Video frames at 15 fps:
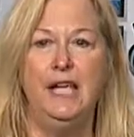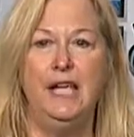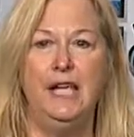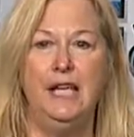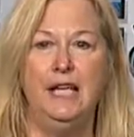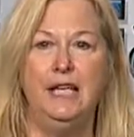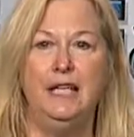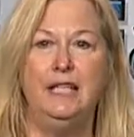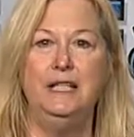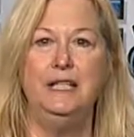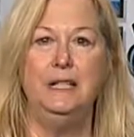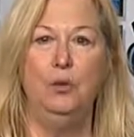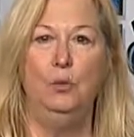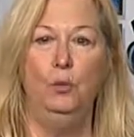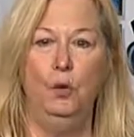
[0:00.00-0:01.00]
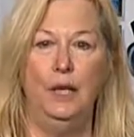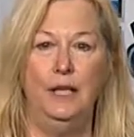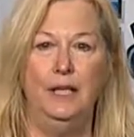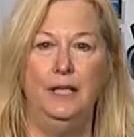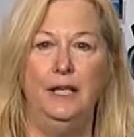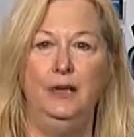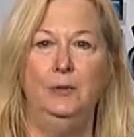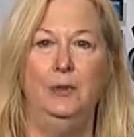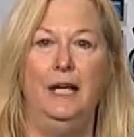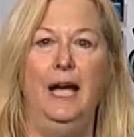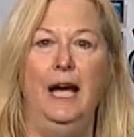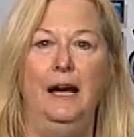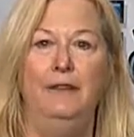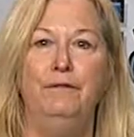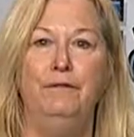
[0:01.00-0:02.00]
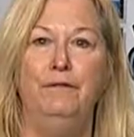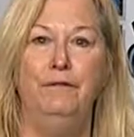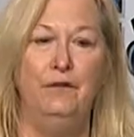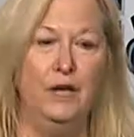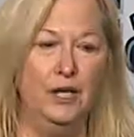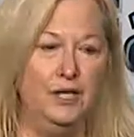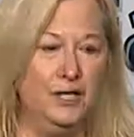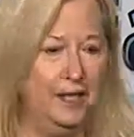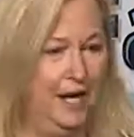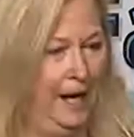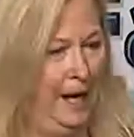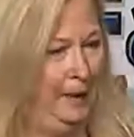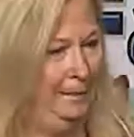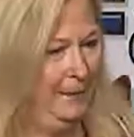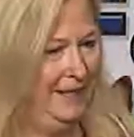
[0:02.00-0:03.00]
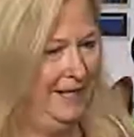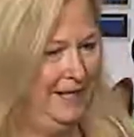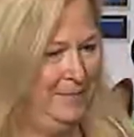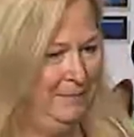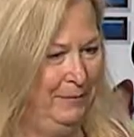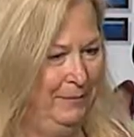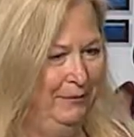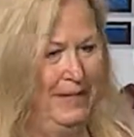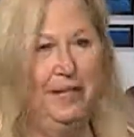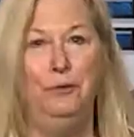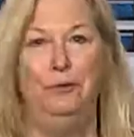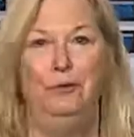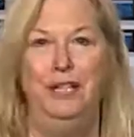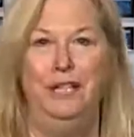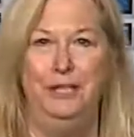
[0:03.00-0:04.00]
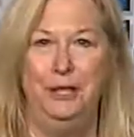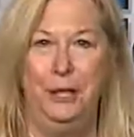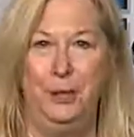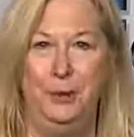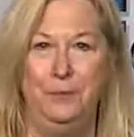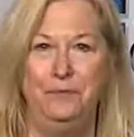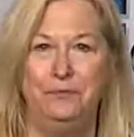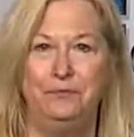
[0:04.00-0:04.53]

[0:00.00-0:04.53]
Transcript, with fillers: And what we have first up is Maria Ringo.